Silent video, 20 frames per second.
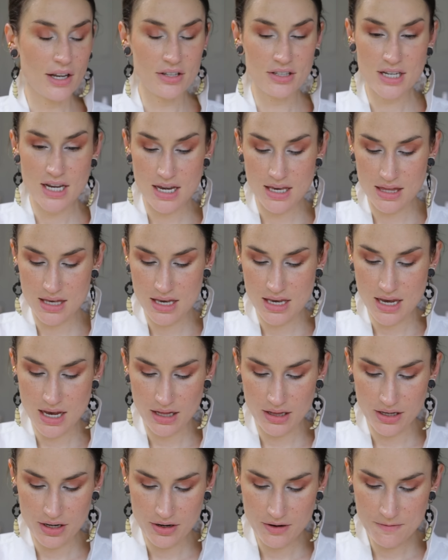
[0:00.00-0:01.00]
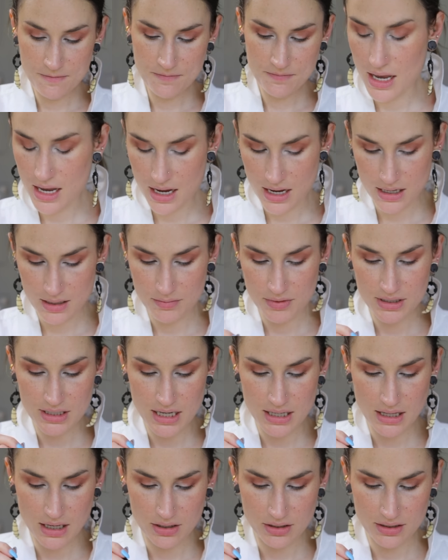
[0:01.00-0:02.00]
I'll take the yellow and I'm gonna
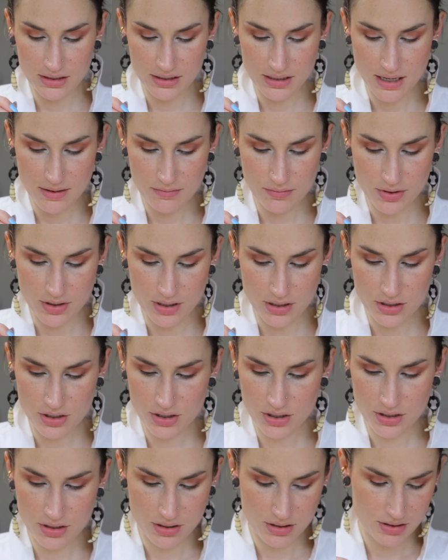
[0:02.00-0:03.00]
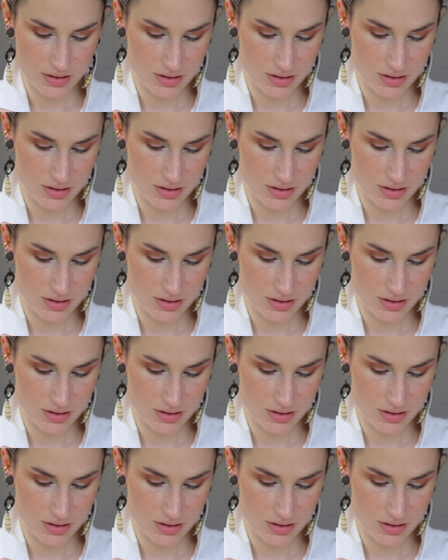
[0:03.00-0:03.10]
take that on the same brush.